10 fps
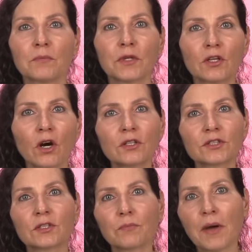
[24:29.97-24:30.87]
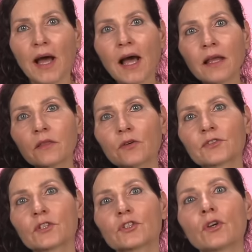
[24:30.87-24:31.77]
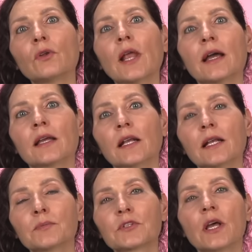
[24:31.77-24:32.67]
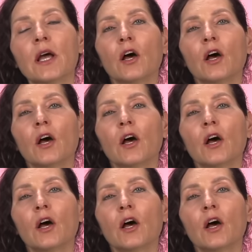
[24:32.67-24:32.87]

because the path of the solar eclipse